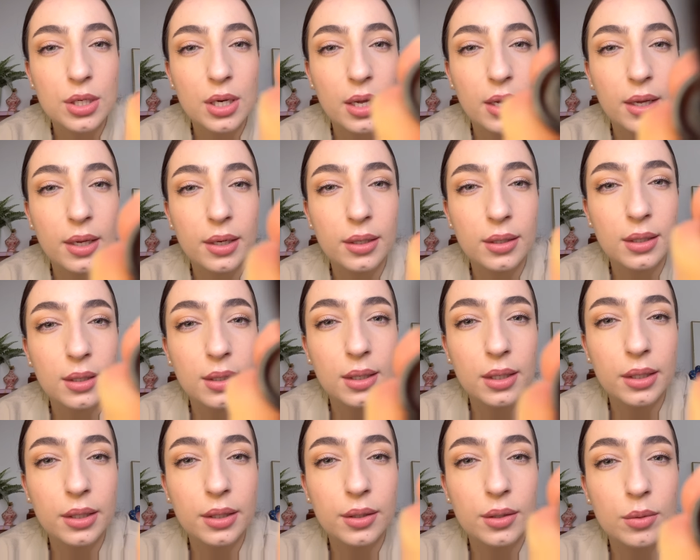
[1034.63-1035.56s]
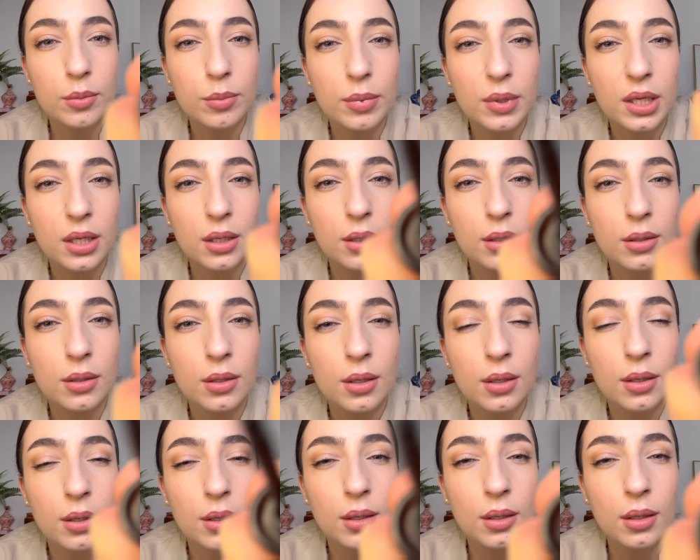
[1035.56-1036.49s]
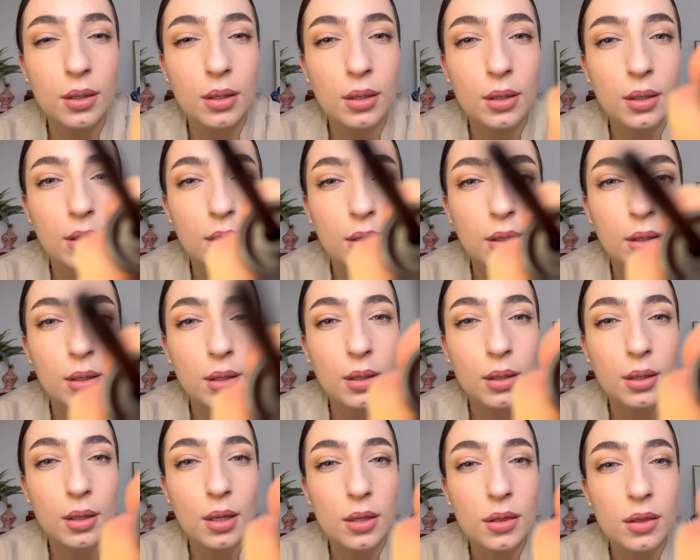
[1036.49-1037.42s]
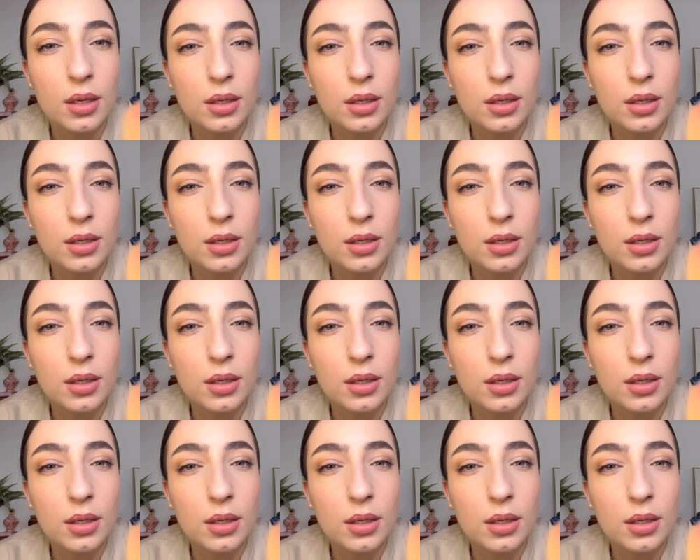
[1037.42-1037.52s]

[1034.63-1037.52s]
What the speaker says: line a little bit. And